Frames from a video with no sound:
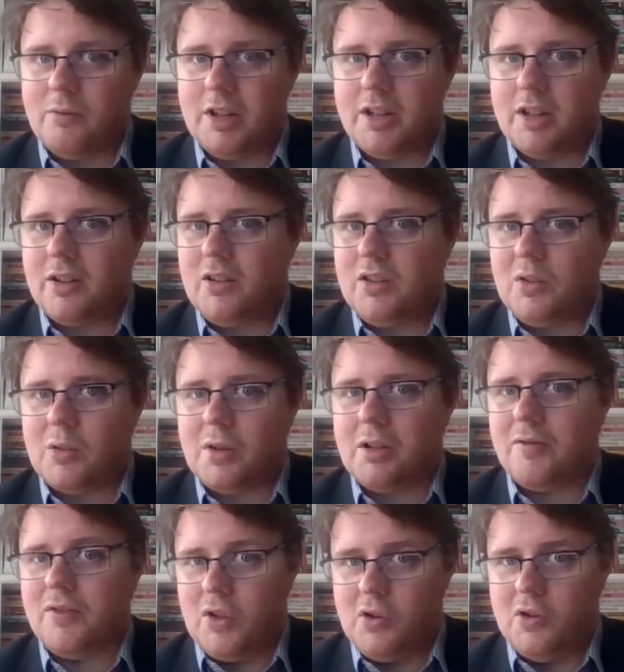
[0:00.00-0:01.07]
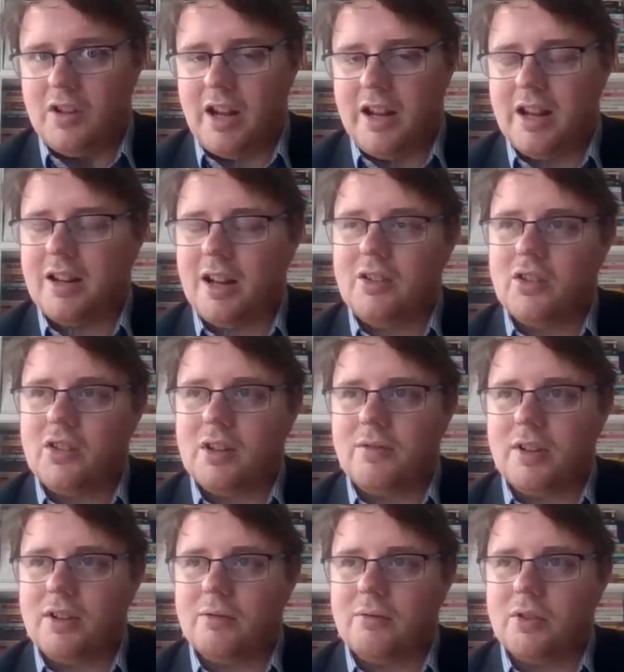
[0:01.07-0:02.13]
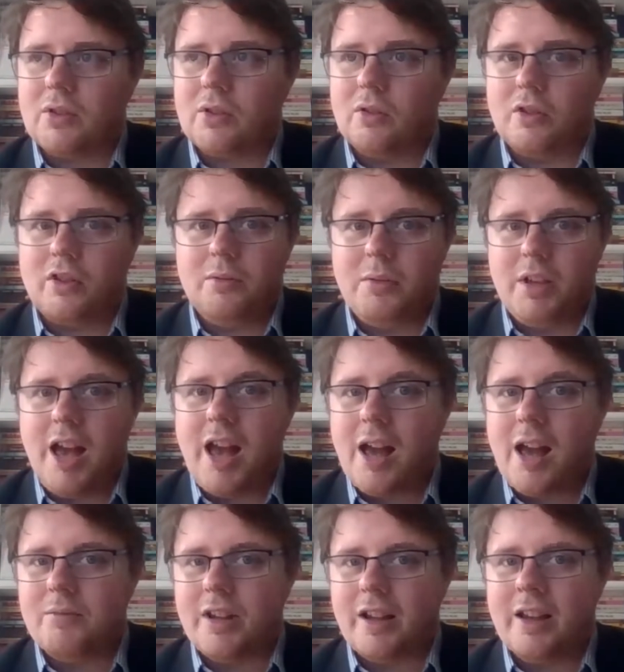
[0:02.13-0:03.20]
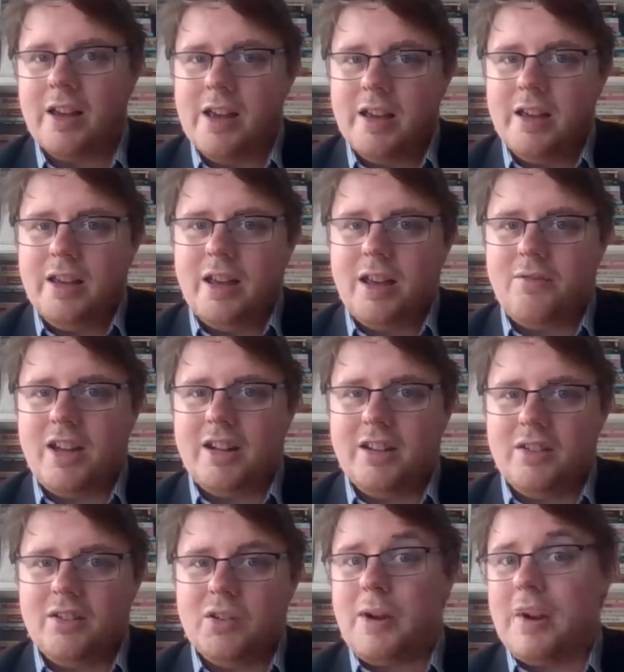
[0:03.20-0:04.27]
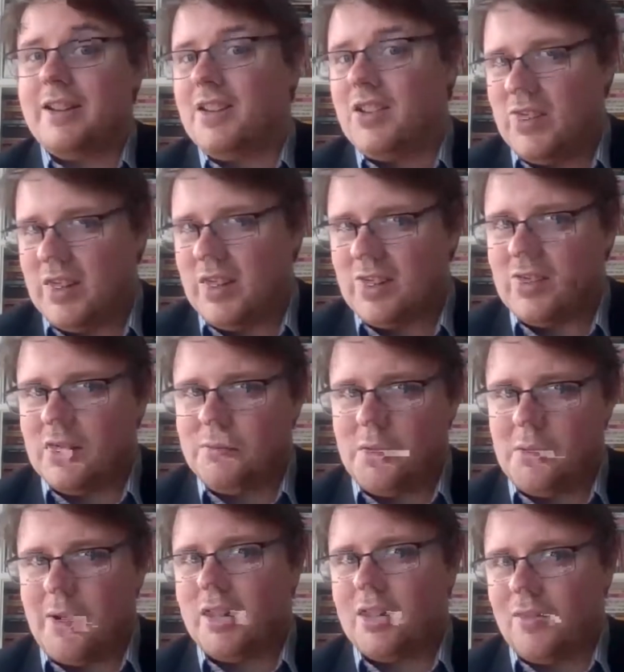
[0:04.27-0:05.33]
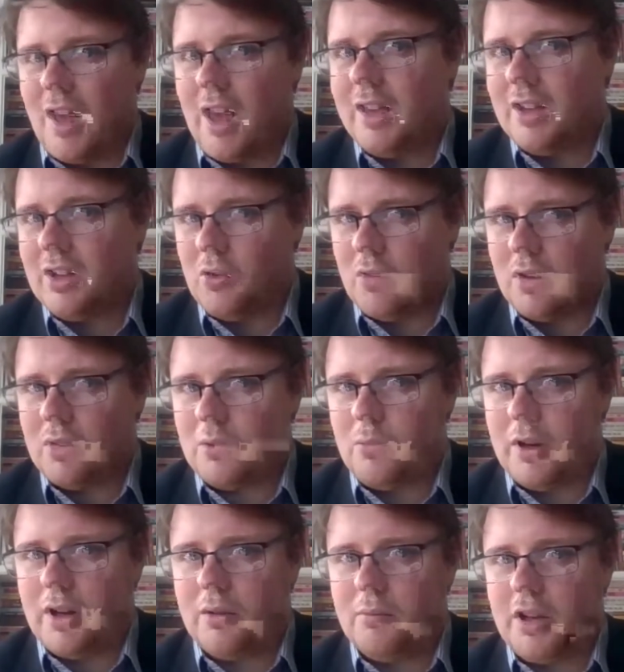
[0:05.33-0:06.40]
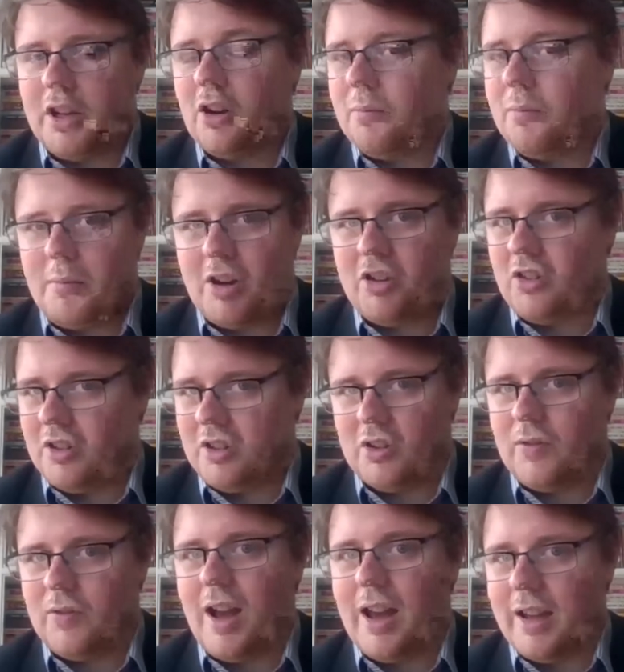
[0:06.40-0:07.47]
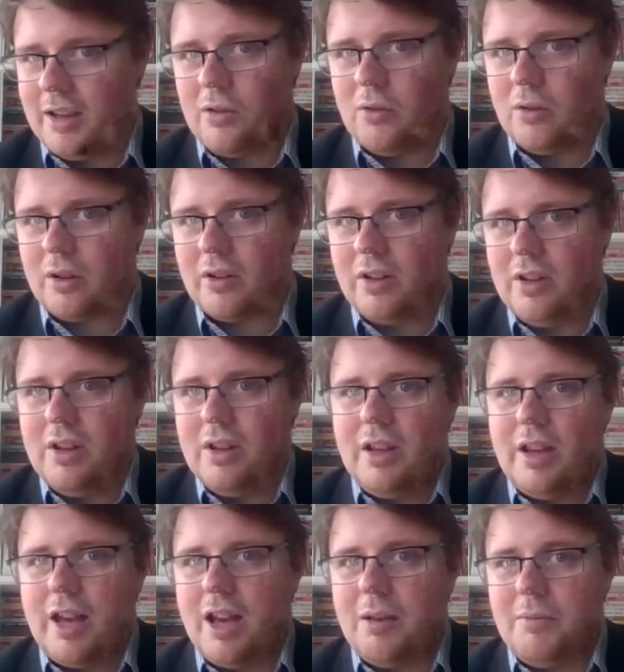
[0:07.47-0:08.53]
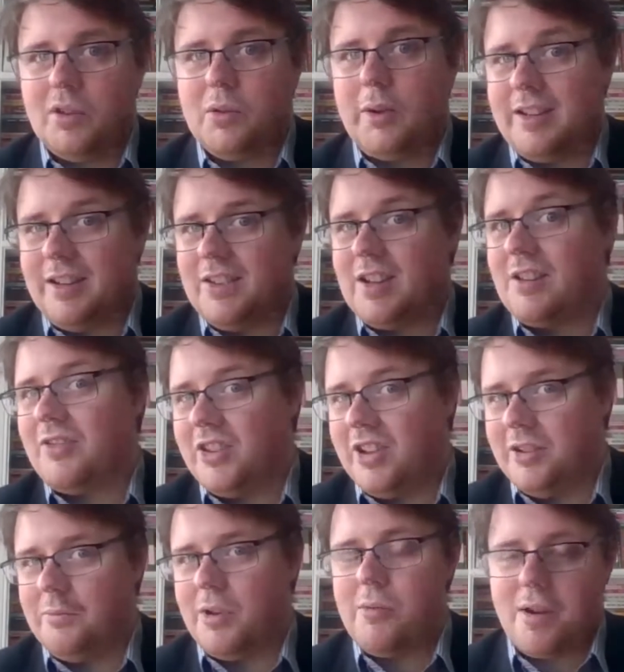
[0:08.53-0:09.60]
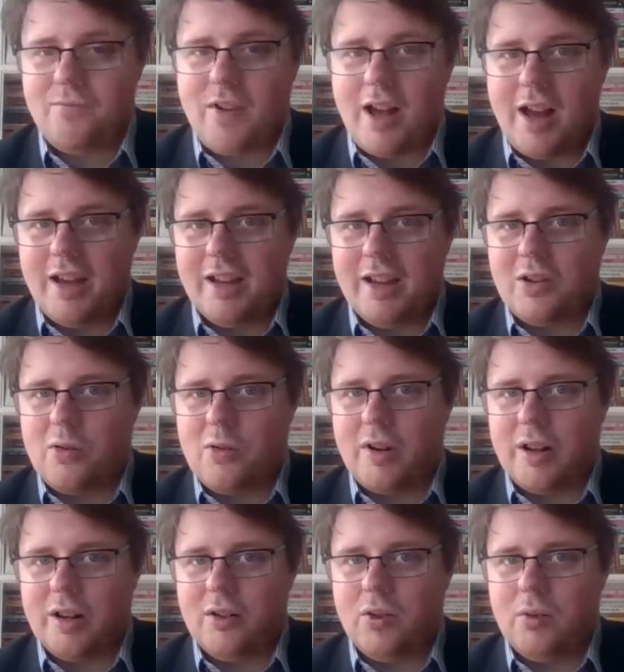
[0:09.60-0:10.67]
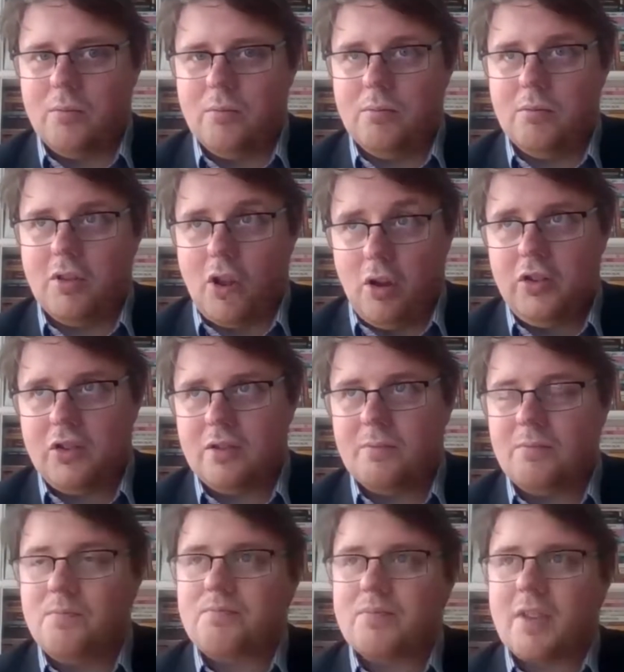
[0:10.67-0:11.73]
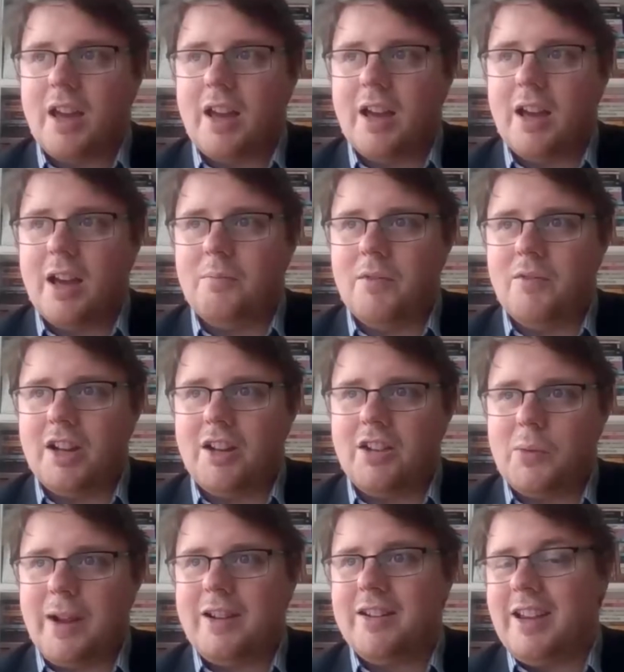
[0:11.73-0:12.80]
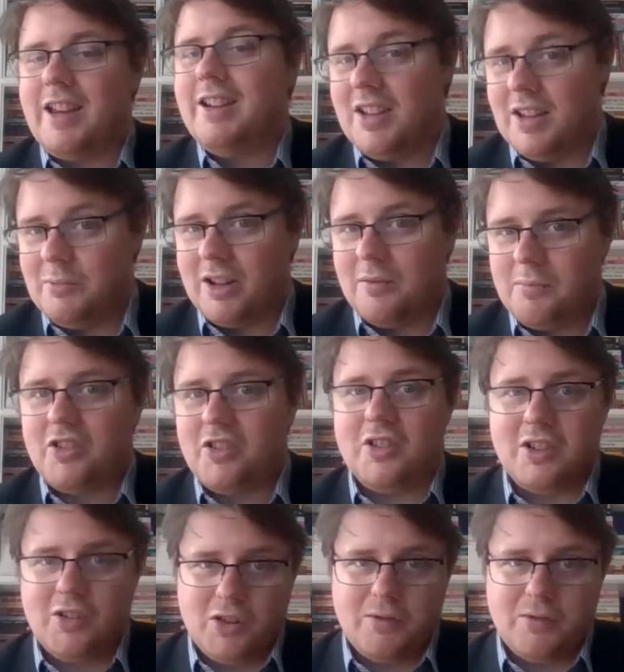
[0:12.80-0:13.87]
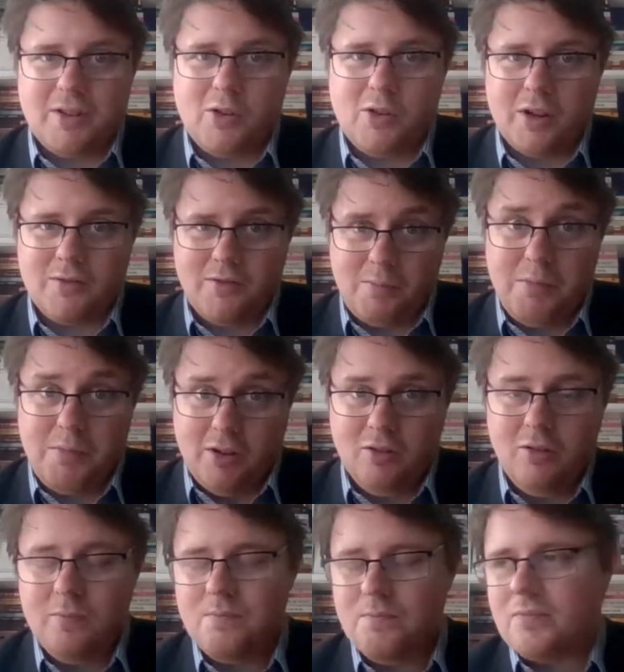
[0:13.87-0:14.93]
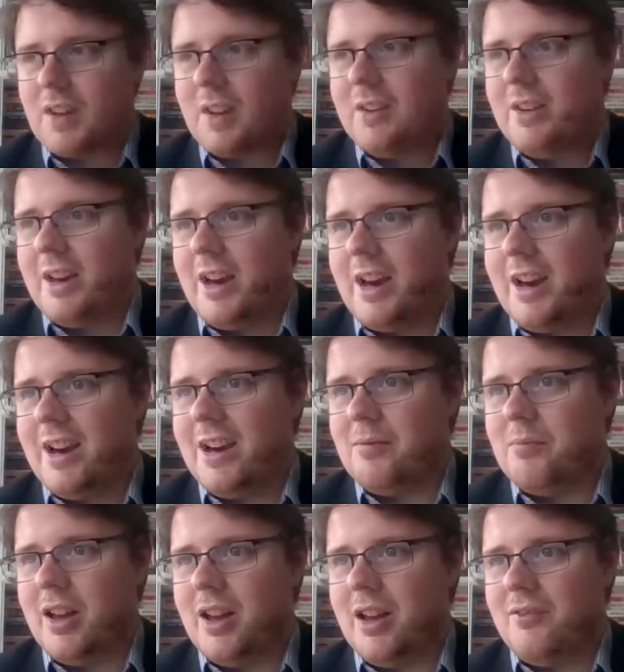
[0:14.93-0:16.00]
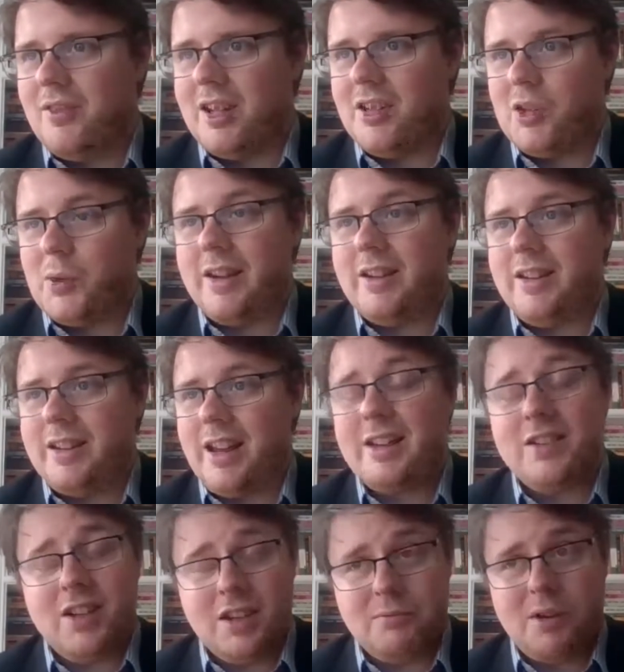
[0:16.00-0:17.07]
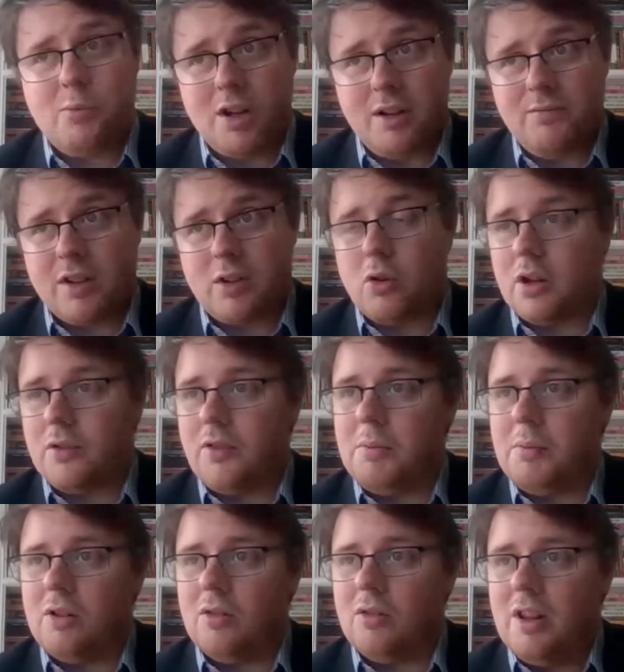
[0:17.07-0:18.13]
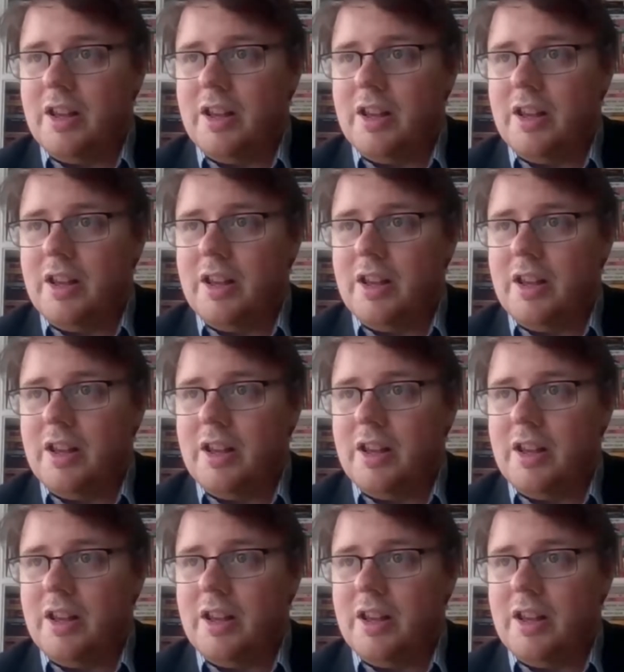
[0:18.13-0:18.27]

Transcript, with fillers: We did a story of Newsnight announcing that it was going to be happening. And then in 2016, we went to the High Court where we got permission to go to the High Court. Um, in 2017, we were in the High Court and lost. Um, then in 2018, we got permission to go to the Court of Appeal. Um, and then in 2019, we won in the Court of Appeal.